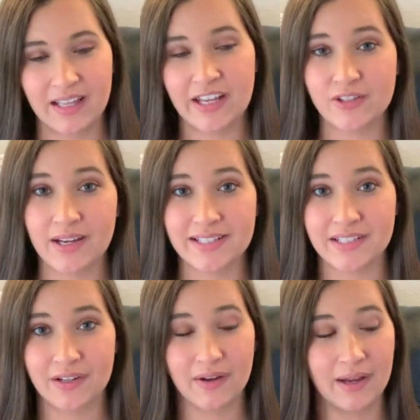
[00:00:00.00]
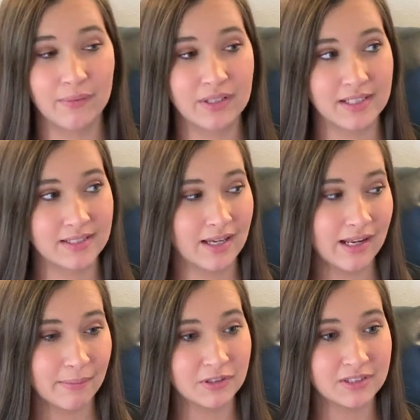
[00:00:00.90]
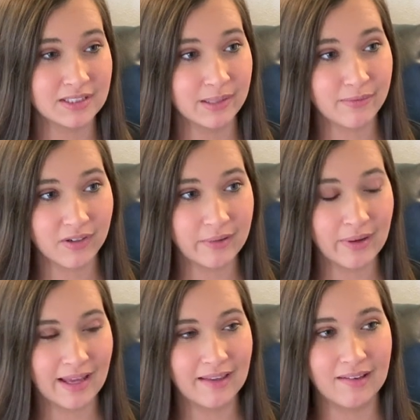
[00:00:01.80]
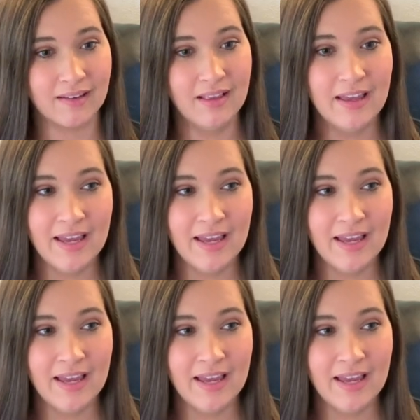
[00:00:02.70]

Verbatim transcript: As you guys know, I was unable to sleep for a while